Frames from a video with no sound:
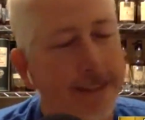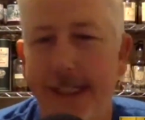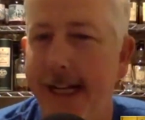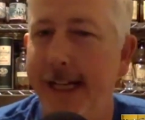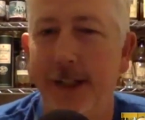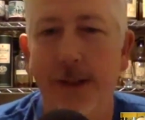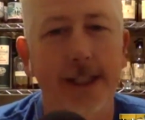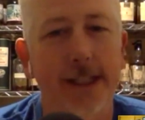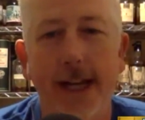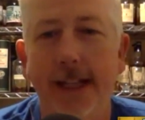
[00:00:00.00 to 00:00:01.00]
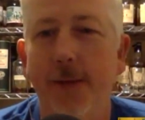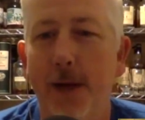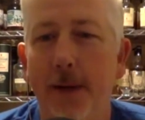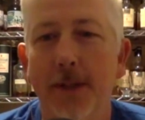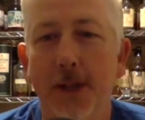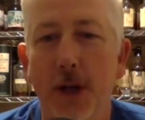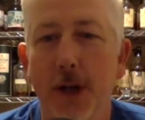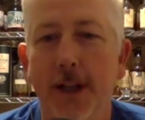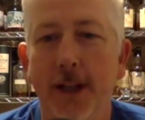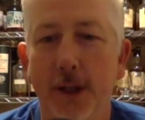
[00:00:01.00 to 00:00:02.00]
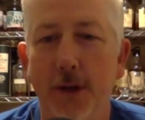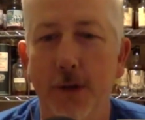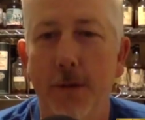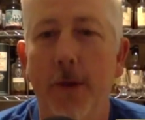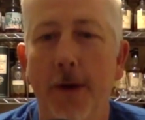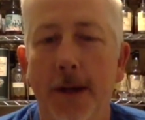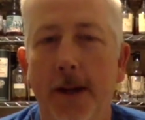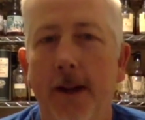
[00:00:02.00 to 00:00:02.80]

I know exactly what I'm starting this group on.